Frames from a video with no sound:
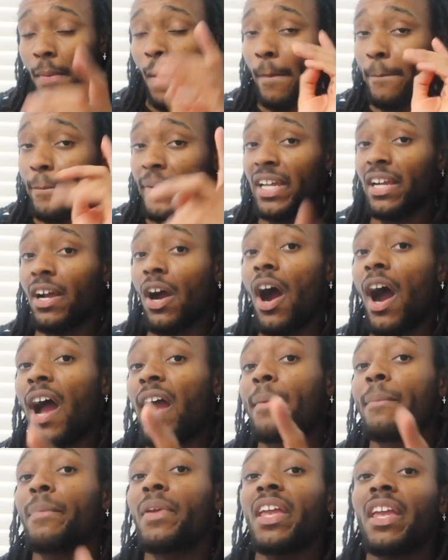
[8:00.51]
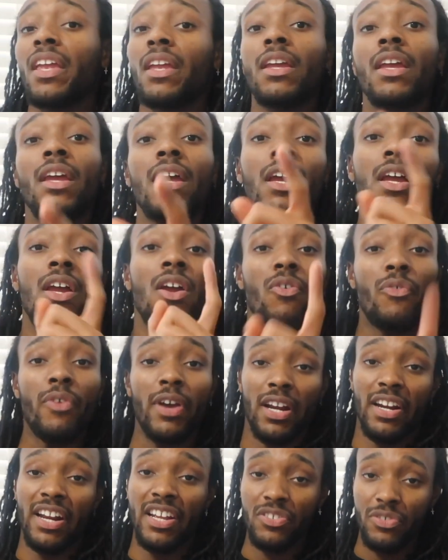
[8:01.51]
a big IP
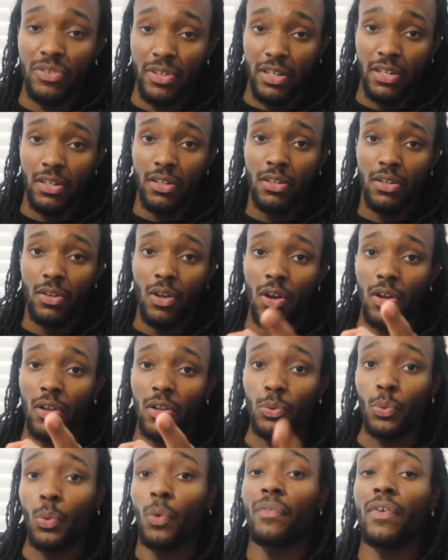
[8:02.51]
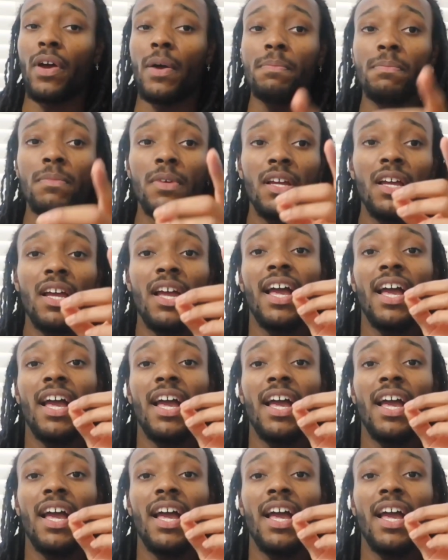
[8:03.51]
regulatory law firm.